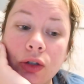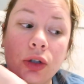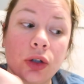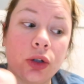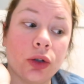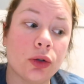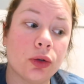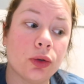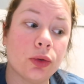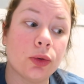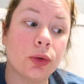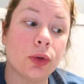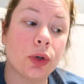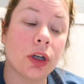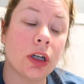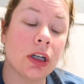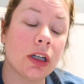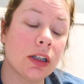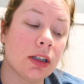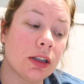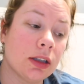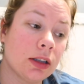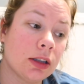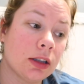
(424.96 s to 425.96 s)
to,
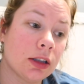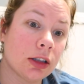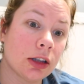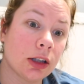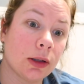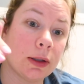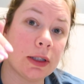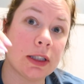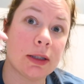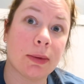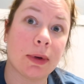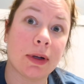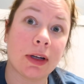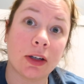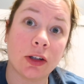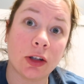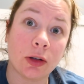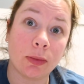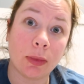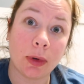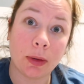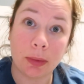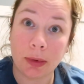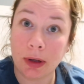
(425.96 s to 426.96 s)
Louie's about to
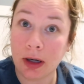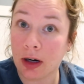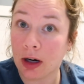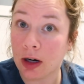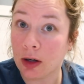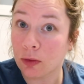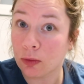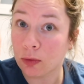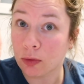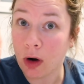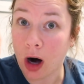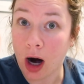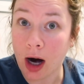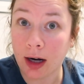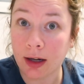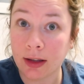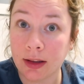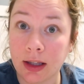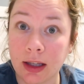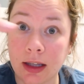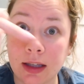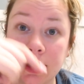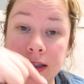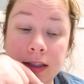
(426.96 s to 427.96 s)
jump up here and
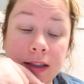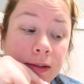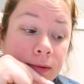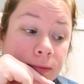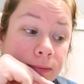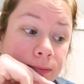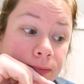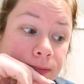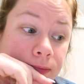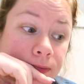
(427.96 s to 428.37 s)
rock this.